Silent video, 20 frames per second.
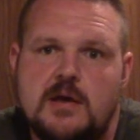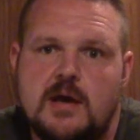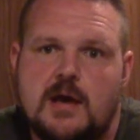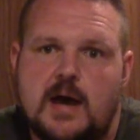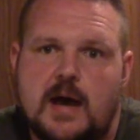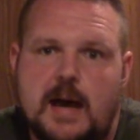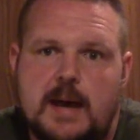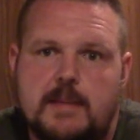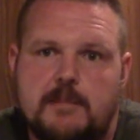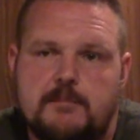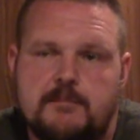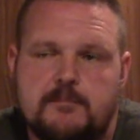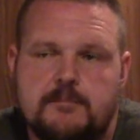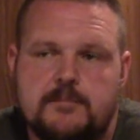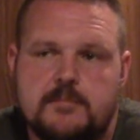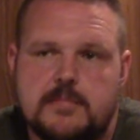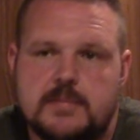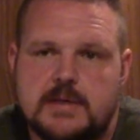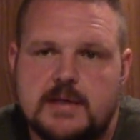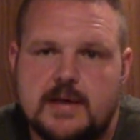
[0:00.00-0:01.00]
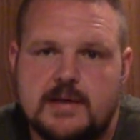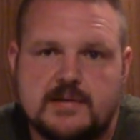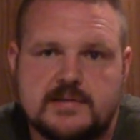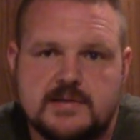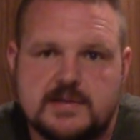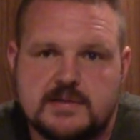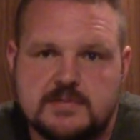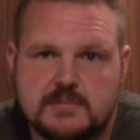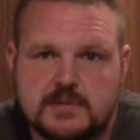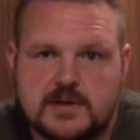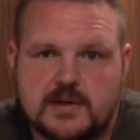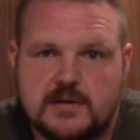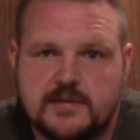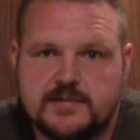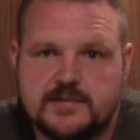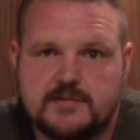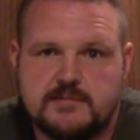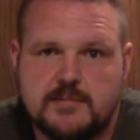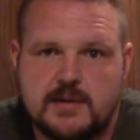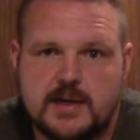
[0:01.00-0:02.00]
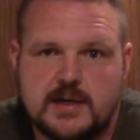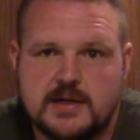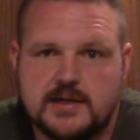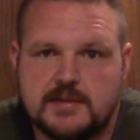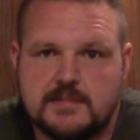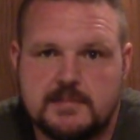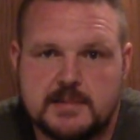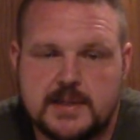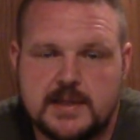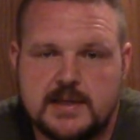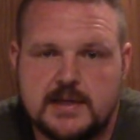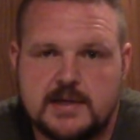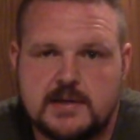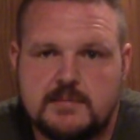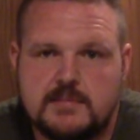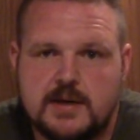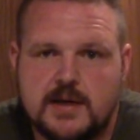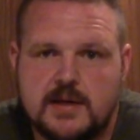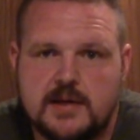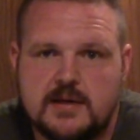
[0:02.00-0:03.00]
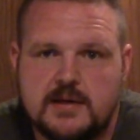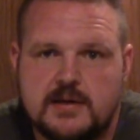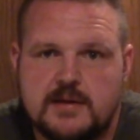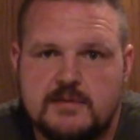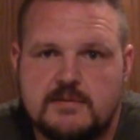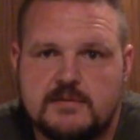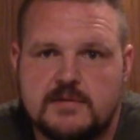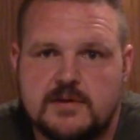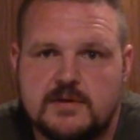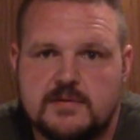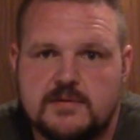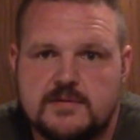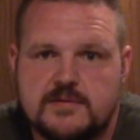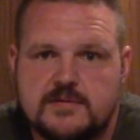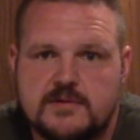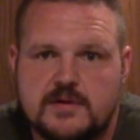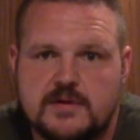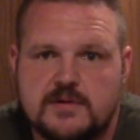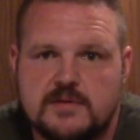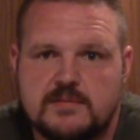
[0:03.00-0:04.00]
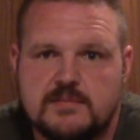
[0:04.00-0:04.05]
I'm guessing because somebody complained about it, even though it's not